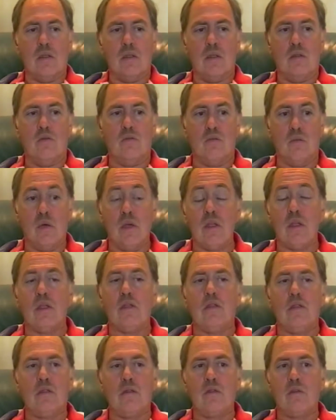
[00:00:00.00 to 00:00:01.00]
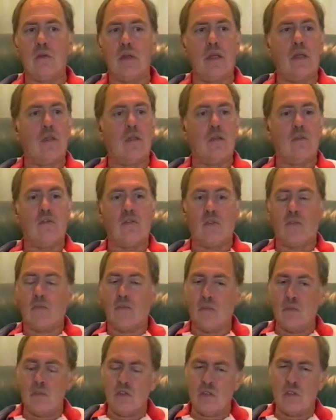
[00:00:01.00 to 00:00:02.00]
It really created, for the
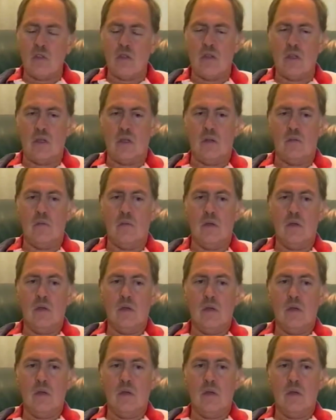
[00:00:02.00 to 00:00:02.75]
first time,